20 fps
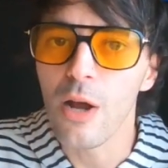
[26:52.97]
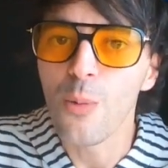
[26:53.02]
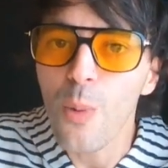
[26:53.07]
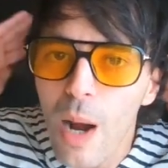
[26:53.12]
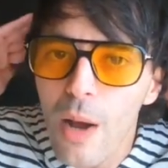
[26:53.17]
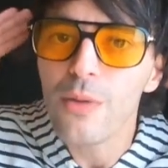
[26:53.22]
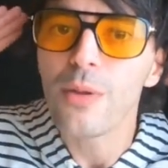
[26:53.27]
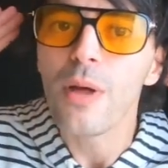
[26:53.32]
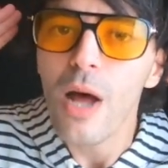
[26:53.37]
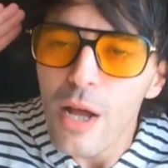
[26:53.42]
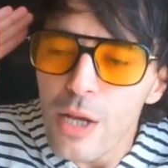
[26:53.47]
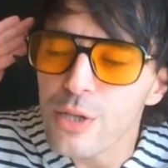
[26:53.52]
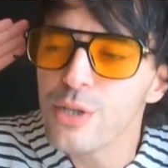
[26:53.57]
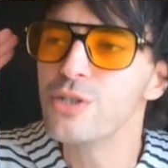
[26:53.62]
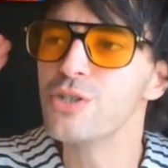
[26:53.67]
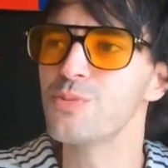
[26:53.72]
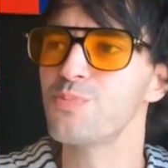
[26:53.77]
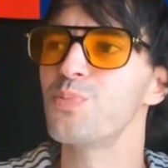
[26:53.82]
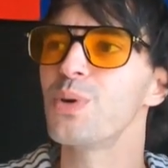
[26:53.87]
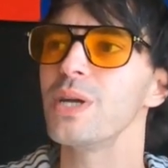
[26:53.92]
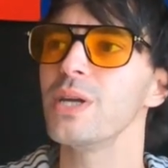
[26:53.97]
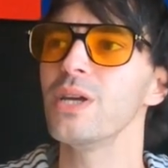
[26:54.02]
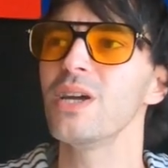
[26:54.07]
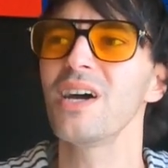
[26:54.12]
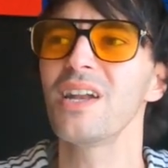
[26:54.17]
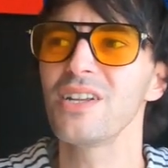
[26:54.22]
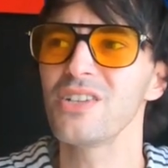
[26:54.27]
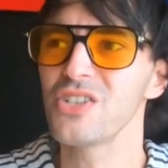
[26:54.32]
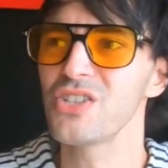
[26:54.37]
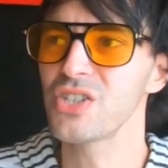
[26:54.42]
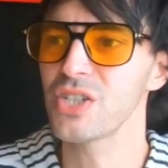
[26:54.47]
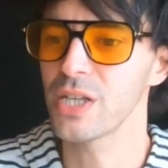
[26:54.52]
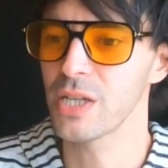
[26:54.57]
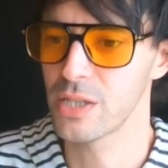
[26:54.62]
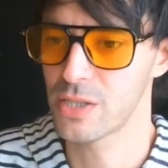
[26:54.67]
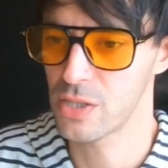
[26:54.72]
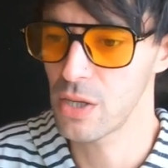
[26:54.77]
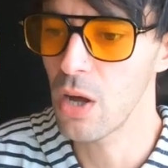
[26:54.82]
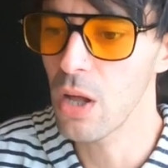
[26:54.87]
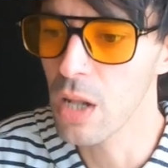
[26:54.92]
You just bring, you gotta just like,
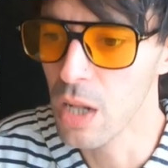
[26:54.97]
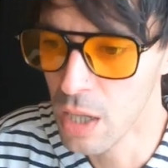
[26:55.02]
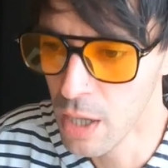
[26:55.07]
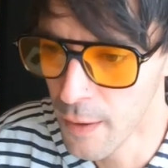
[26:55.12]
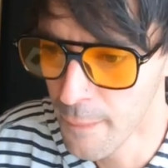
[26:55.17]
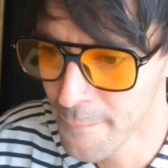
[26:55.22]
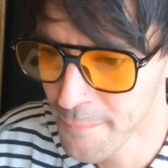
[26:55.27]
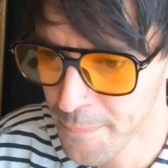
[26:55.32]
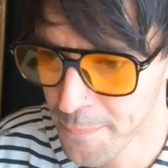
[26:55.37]
it's all,